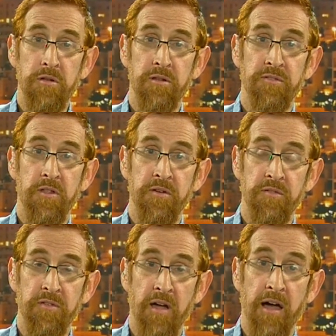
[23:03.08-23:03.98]
to the
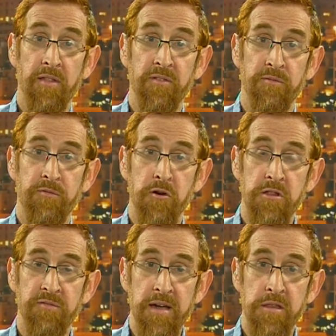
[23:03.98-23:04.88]

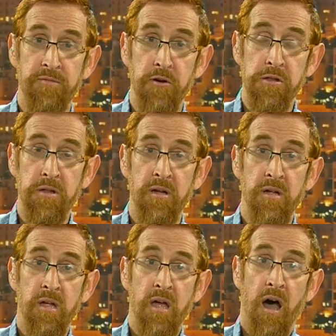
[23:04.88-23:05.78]
vice versa.
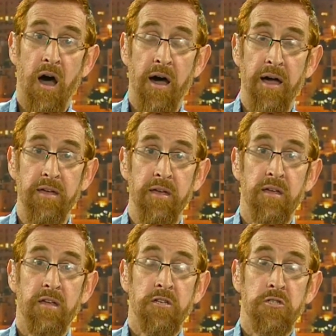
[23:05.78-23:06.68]
I've
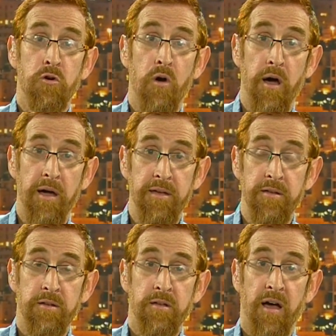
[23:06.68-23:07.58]

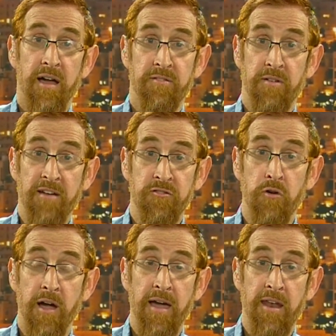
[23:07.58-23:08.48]
tried,
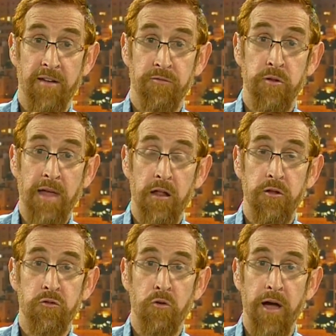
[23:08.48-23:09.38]
and I've not
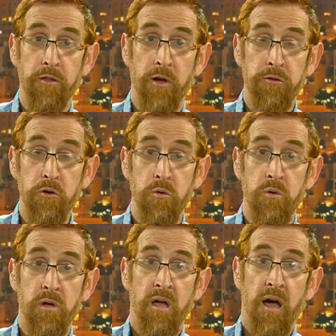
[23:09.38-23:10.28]
only tried,
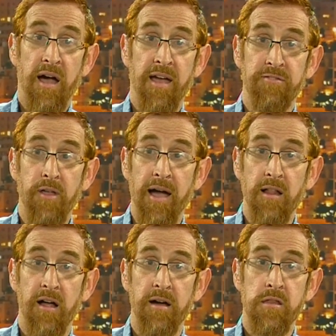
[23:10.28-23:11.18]
I have
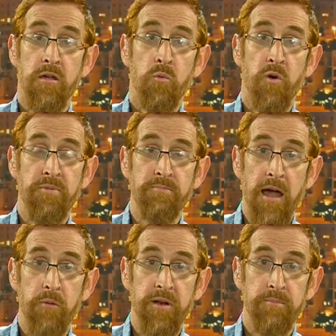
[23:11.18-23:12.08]
dialogues with
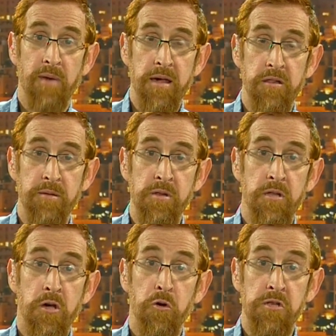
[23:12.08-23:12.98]
moderate Muslims
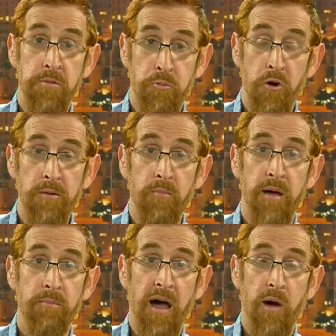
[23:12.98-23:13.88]
who support
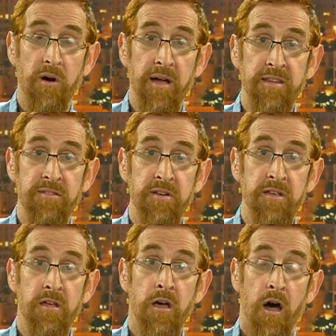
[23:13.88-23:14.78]
our
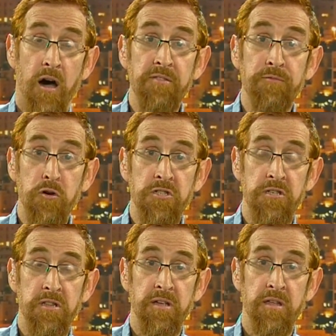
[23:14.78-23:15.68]
activity.
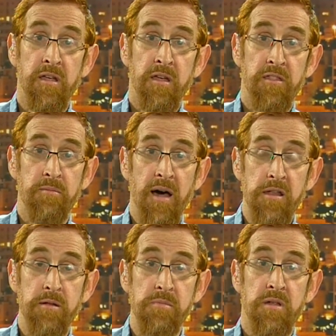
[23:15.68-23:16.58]
Unfortunately, the
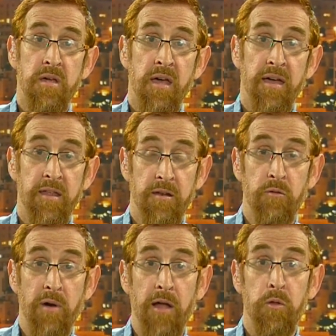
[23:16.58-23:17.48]
Muslims
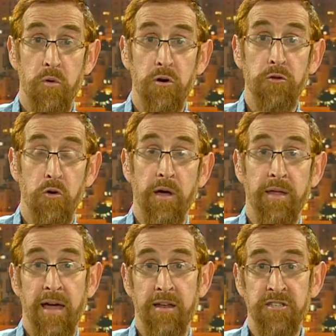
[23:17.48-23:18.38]
around the world
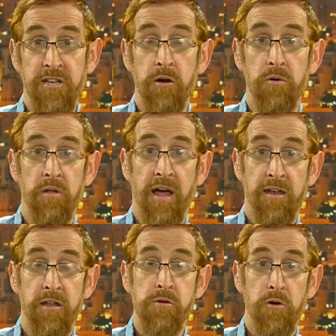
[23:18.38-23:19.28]
and in general, and
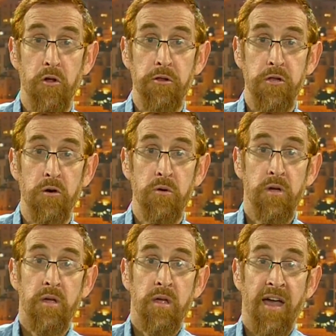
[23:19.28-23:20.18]
in Israel also,
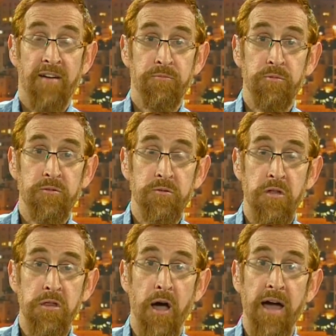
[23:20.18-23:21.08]
have
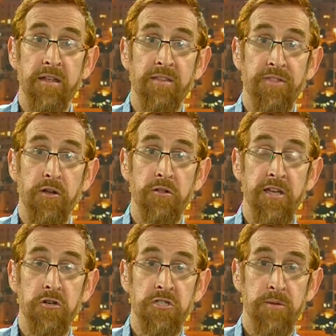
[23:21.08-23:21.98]
decided that their
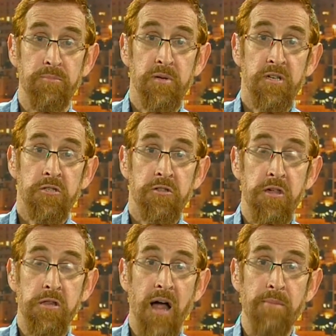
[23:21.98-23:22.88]
leadership, the
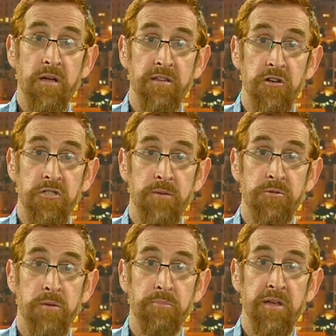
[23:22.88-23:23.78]
Islamic leadership,
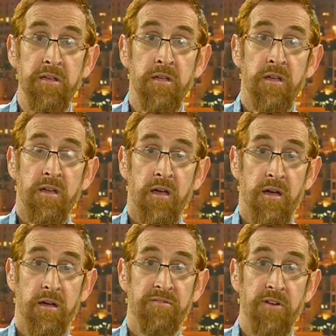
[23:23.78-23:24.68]
should be
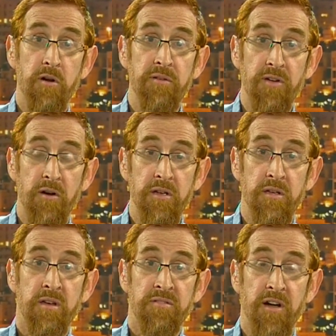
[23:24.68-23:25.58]
very,
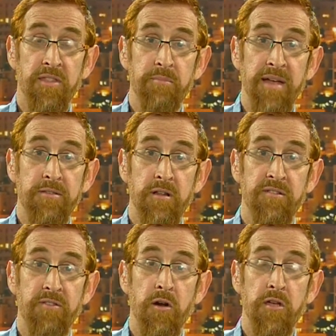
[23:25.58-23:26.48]
very fundamental
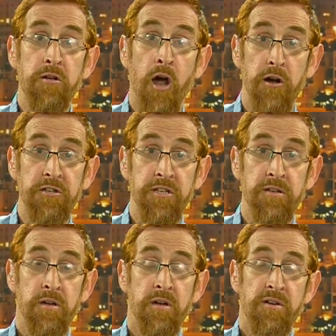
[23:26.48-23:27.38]
and very
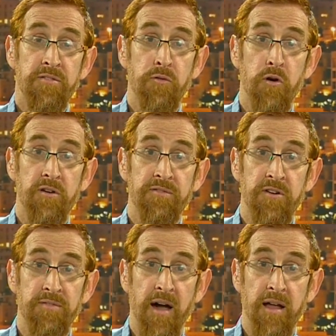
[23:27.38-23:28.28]
encouraging
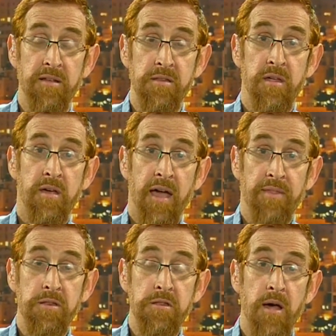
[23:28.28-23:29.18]
for violence,
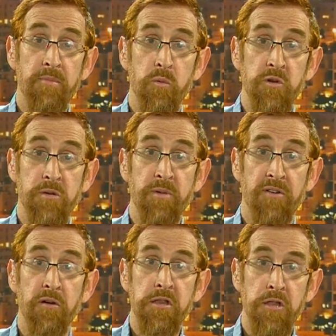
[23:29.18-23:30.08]
and this is something we should be
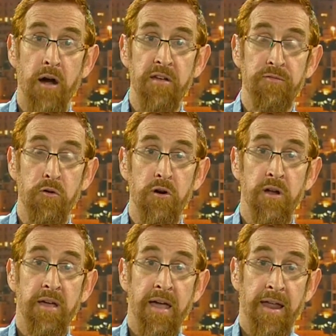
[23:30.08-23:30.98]
very sorry for.
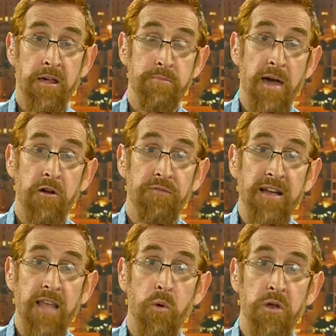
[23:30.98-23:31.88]
And as a matter of
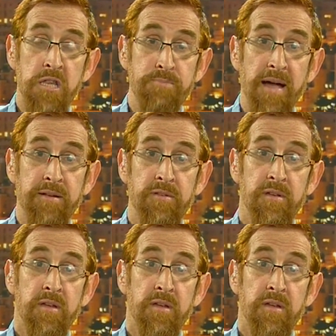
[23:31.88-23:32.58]
fact, I would expect